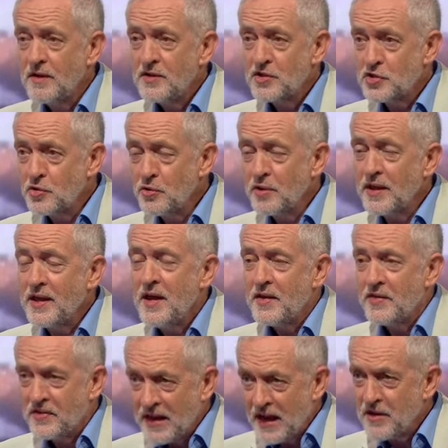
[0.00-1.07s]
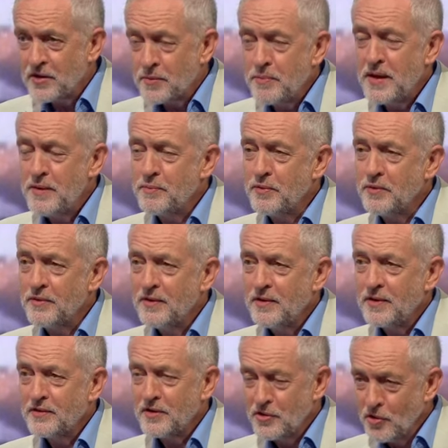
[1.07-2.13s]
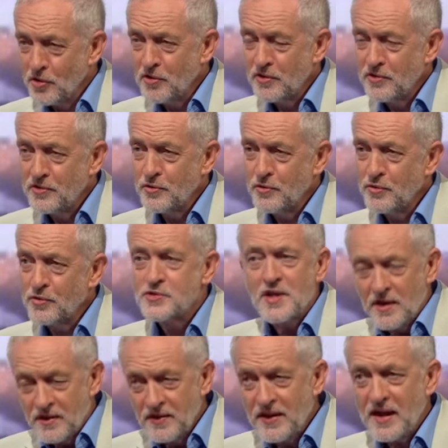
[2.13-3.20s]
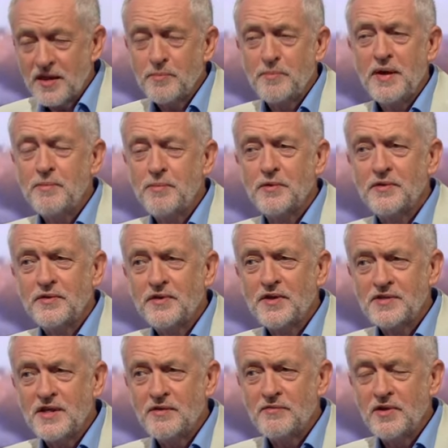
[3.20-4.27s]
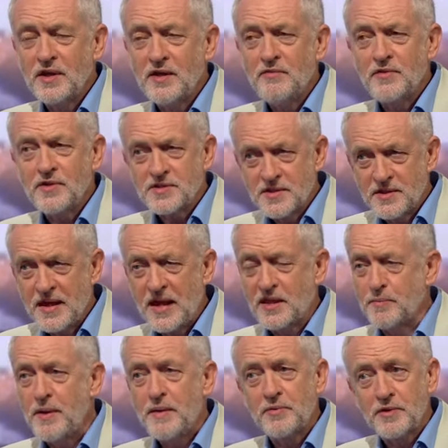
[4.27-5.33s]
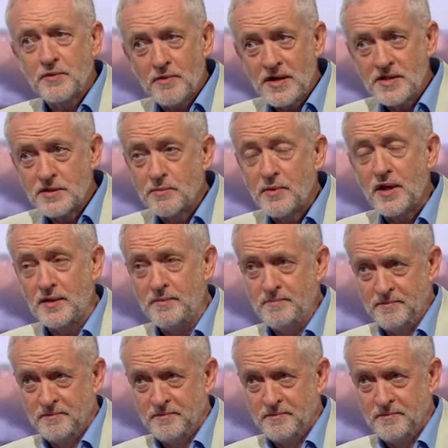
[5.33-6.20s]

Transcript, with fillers: Surely they're the people that knock on doors. They're the people that deliver leaflets. They're the people that raise the money.